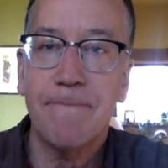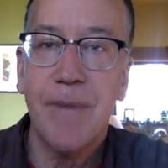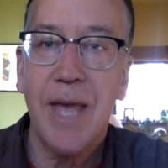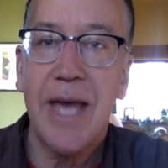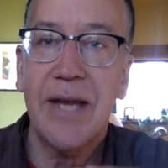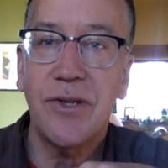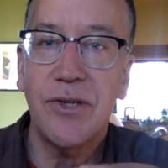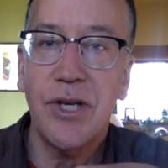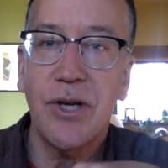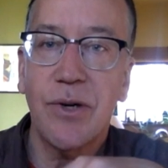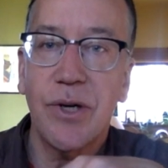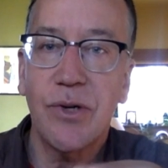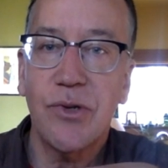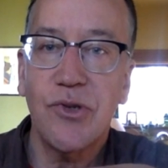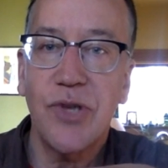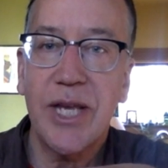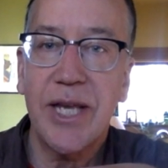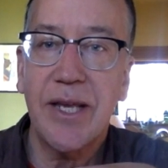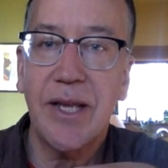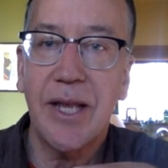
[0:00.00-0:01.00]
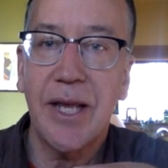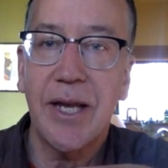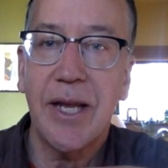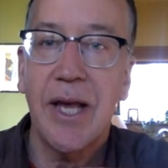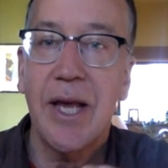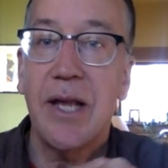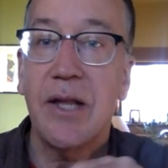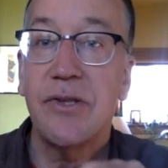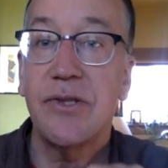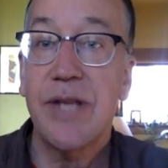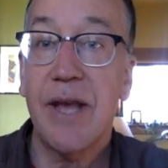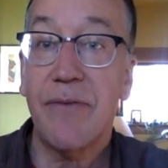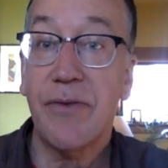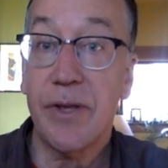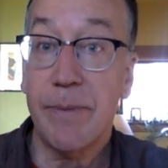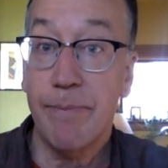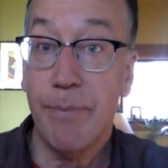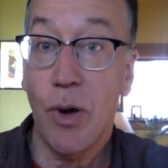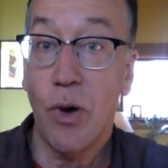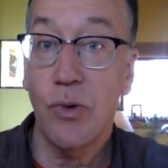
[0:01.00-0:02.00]
anterior cingulate. It's
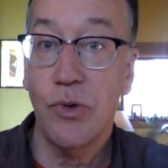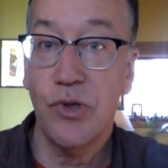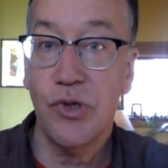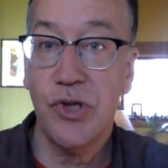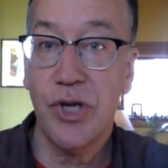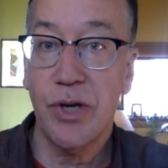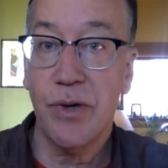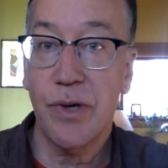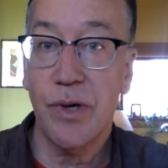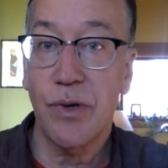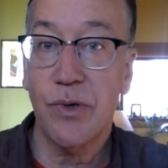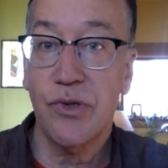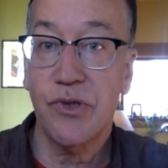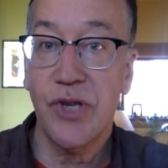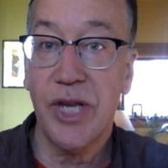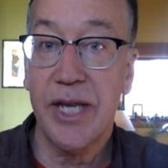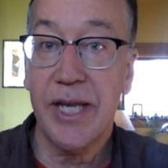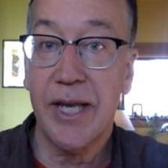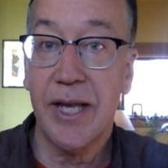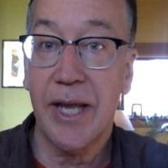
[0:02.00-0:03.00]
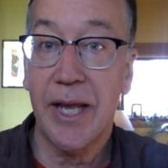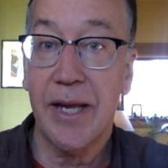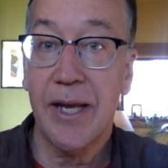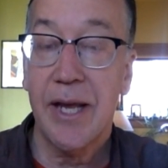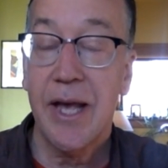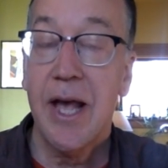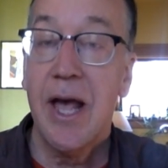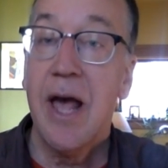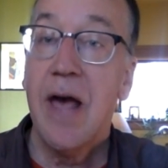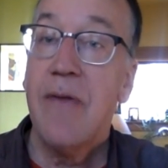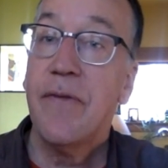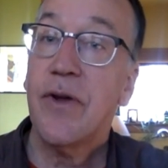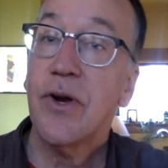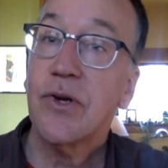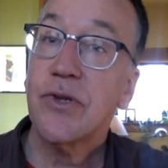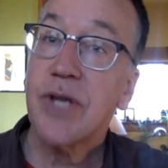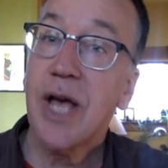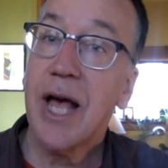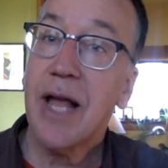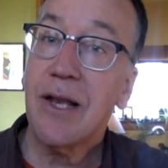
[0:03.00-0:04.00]
definitely posterior cingulate.
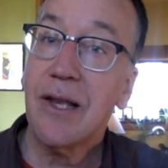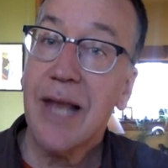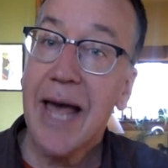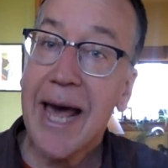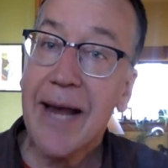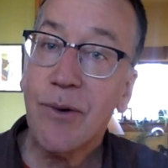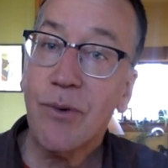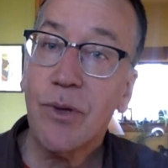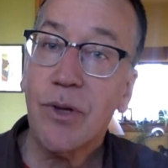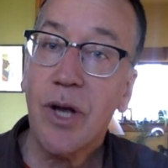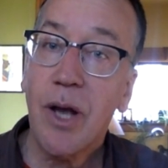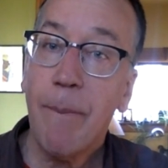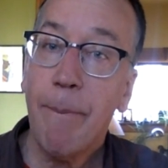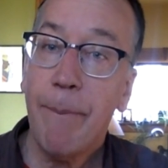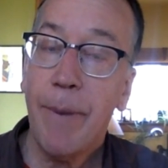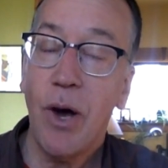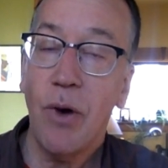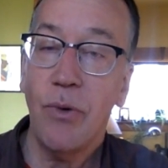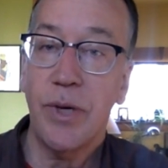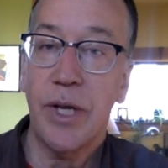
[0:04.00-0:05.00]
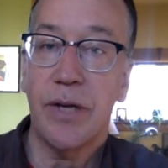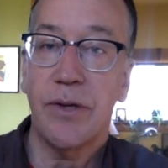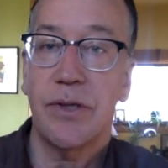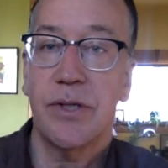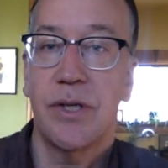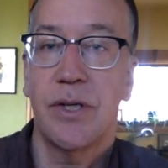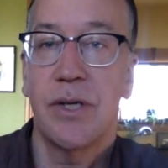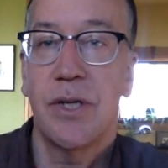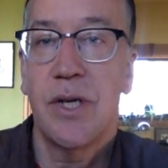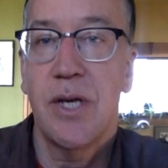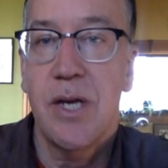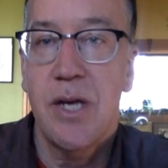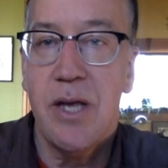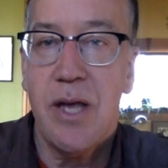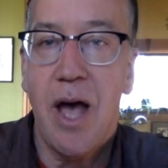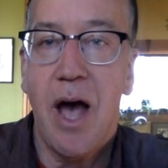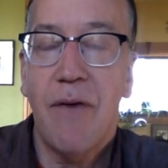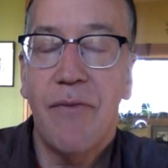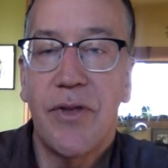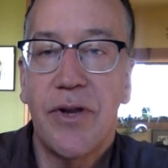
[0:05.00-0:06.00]
There's a lateral component
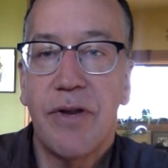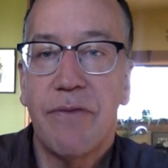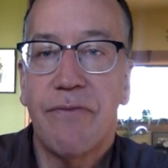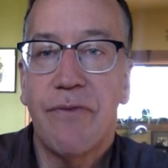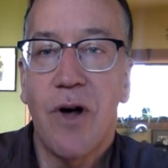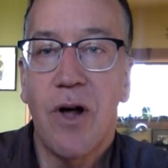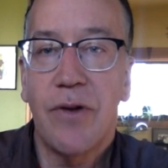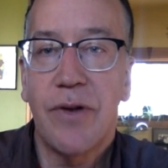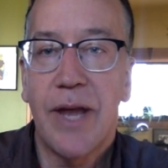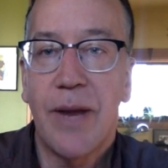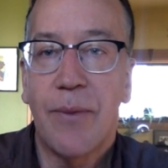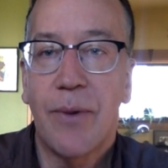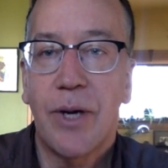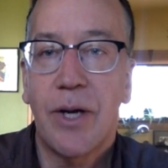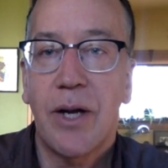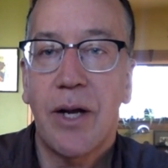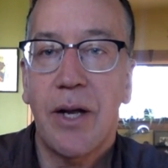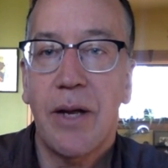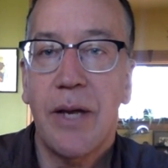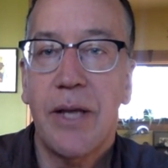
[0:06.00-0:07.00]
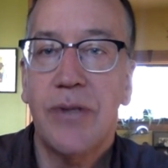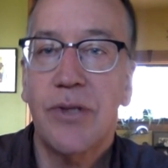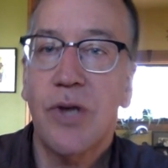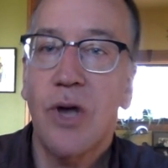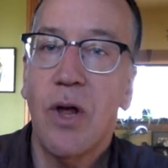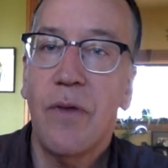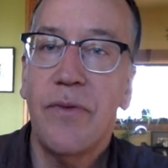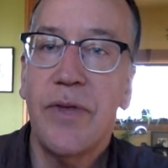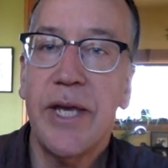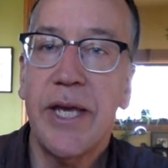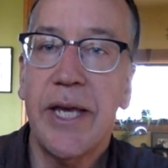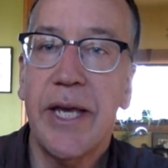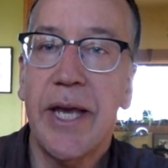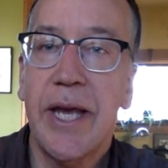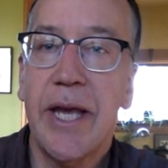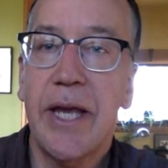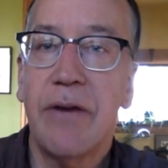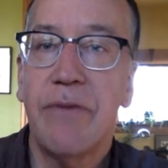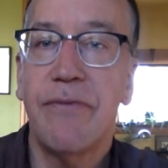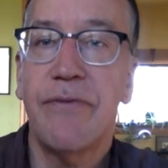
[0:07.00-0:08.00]
of the default network. It's called the
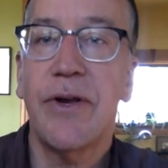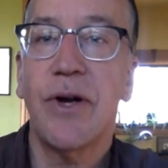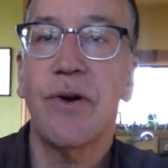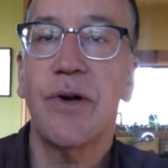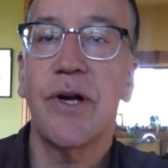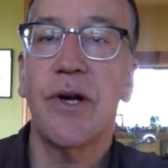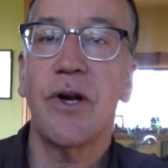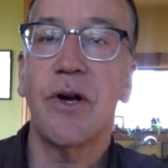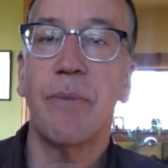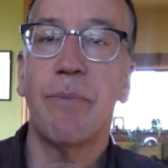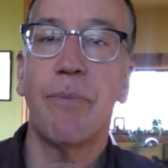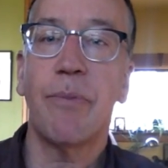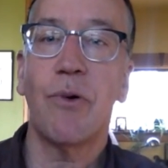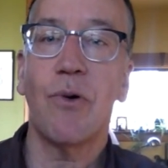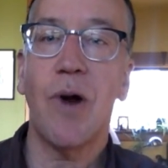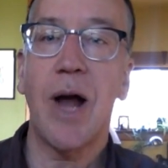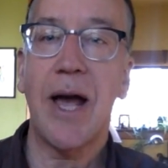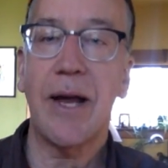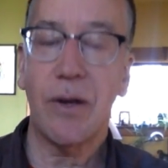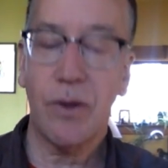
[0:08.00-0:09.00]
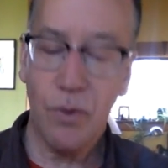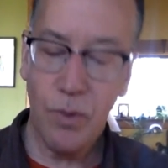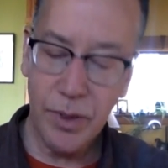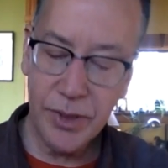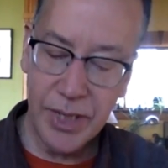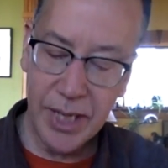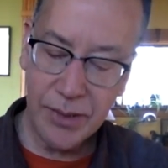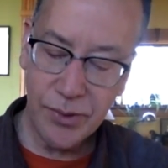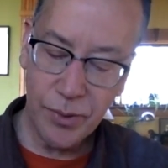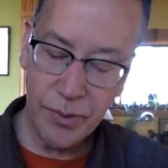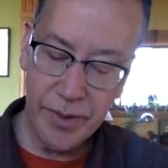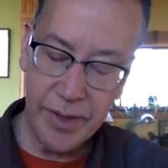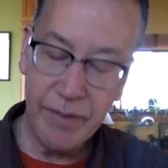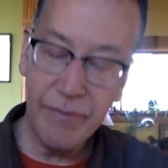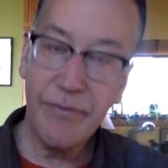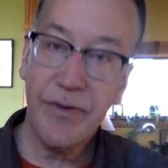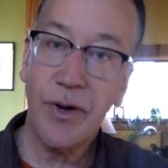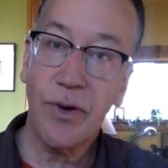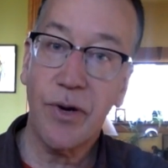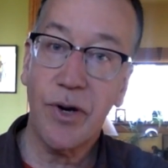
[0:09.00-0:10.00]
inferior parietal cortex, or the
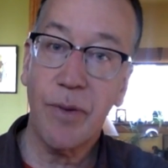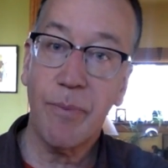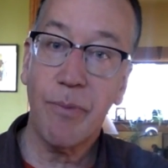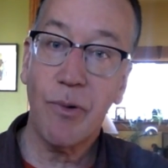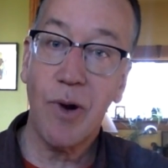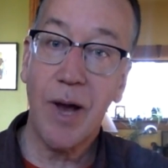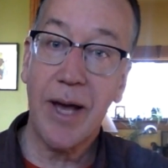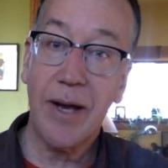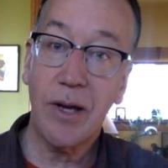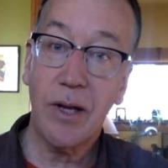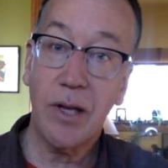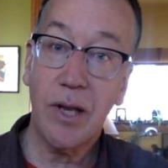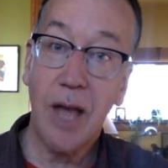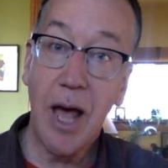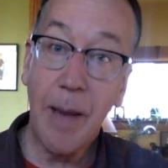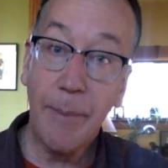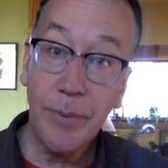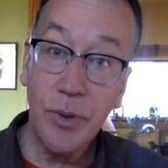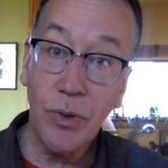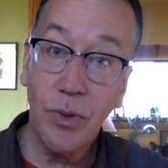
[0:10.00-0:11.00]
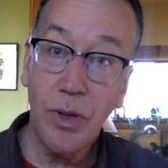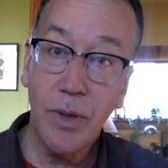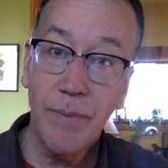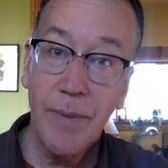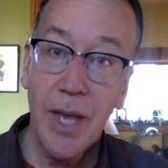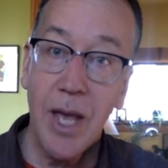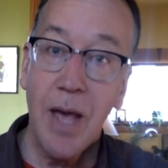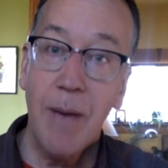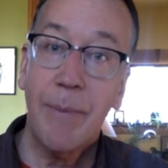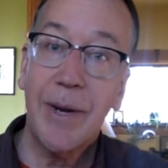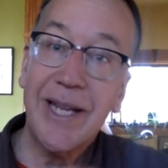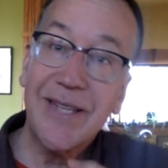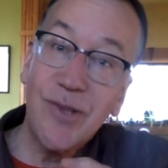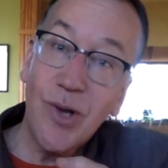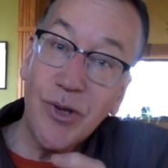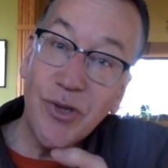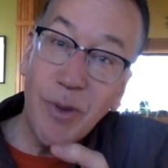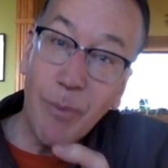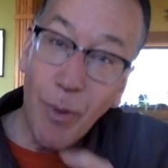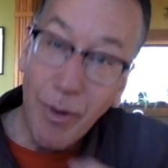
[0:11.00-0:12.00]
inferior parietal lobule, but it's
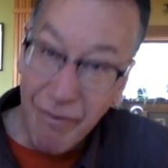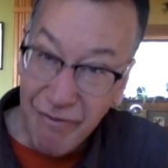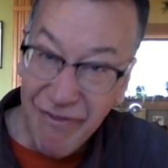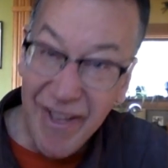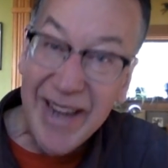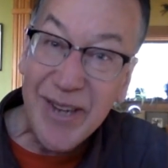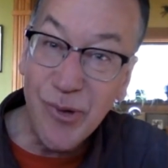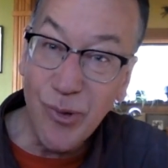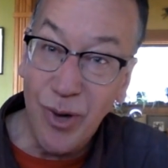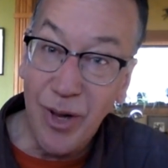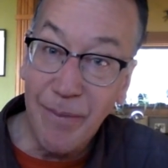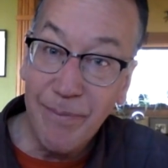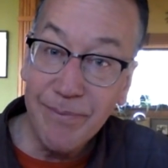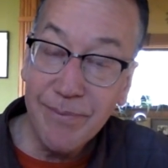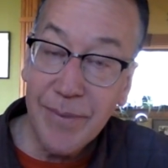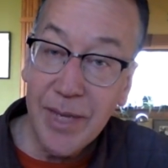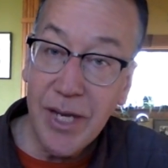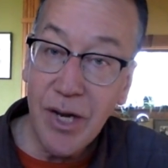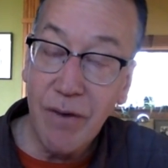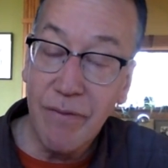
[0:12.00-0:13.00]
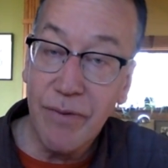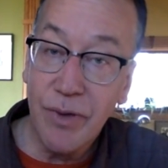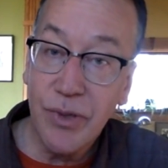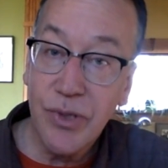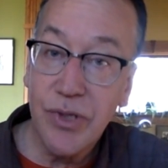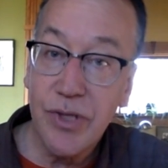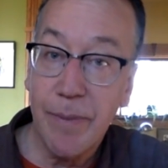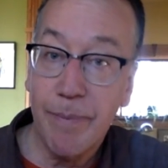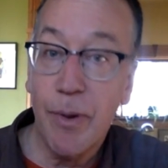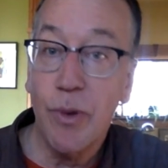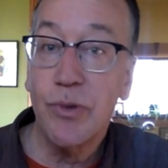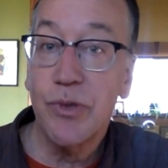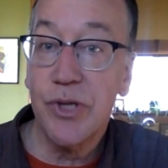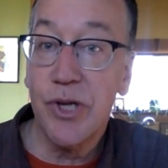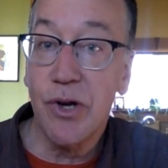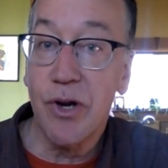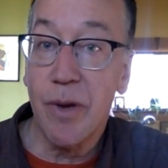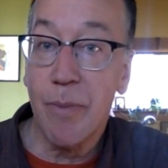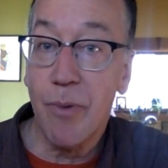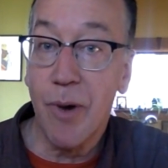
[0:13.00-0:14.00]
also more ventral, versus the
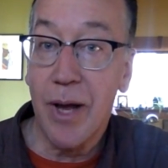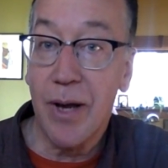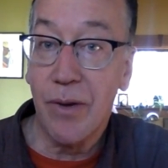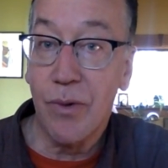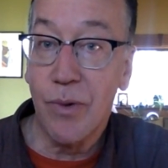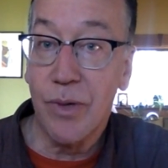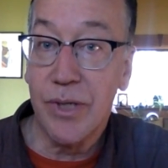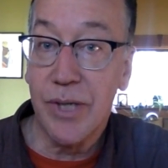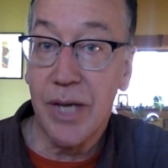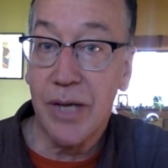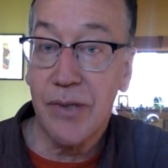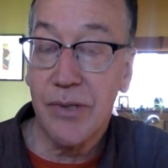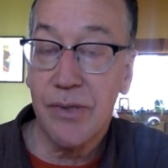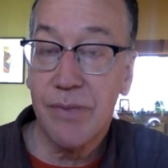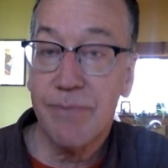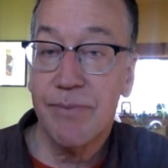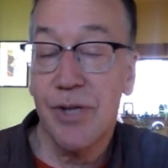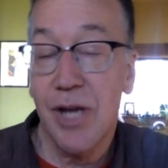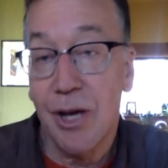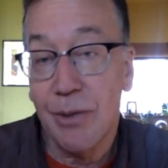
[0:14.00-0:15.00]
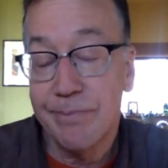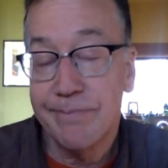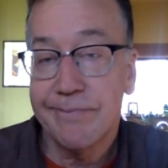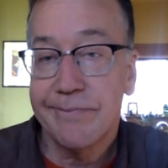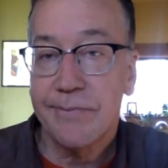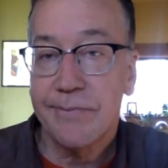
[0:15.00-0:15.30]
posterior parietal cortex. So